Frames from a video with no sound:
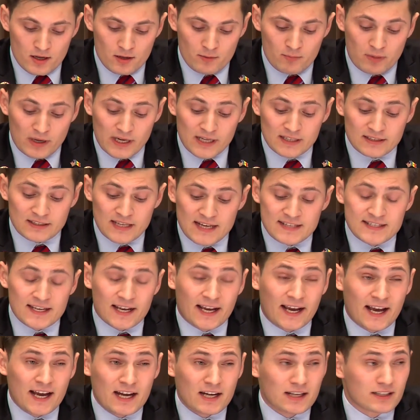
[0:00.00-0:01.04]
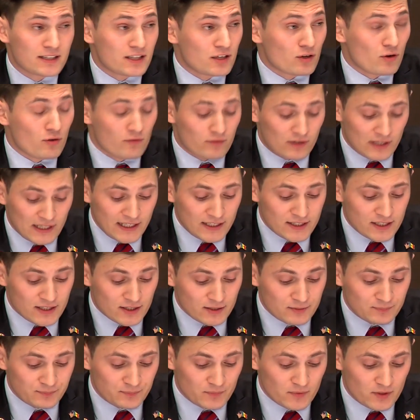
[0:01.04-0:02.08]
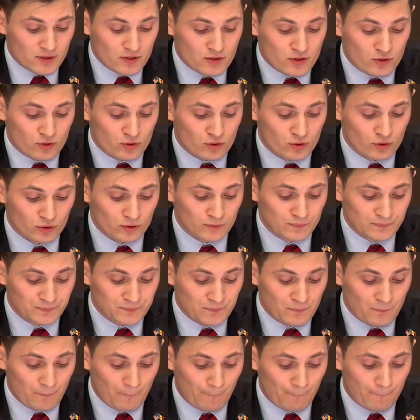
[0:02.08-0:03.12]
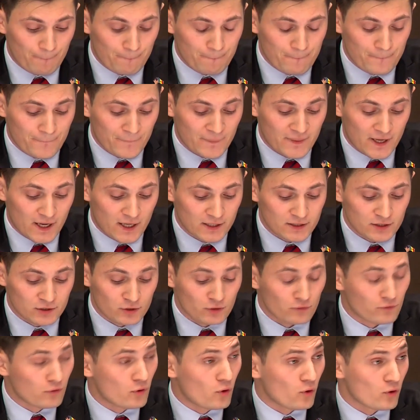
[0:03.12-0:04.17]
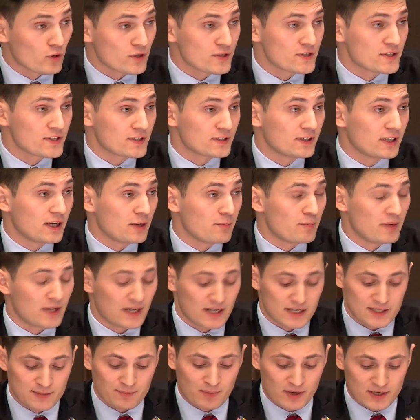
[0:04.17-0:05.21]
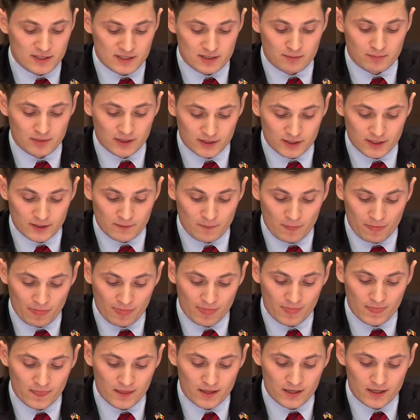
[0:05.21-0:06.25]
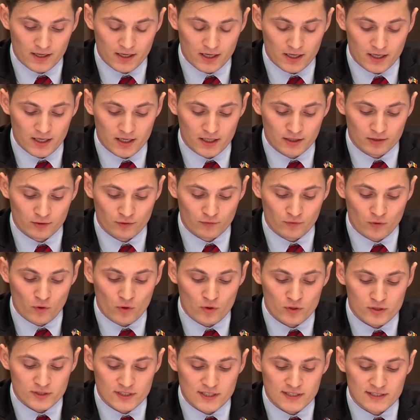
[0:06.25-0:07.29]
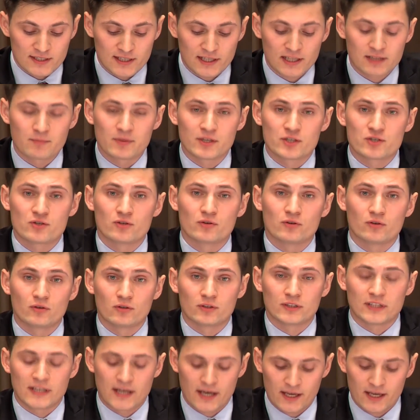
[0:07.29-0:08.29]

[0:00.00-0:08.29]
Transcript: But it takes a character of a leader to do that, and of course, a big responsibility. And of course, this led me to the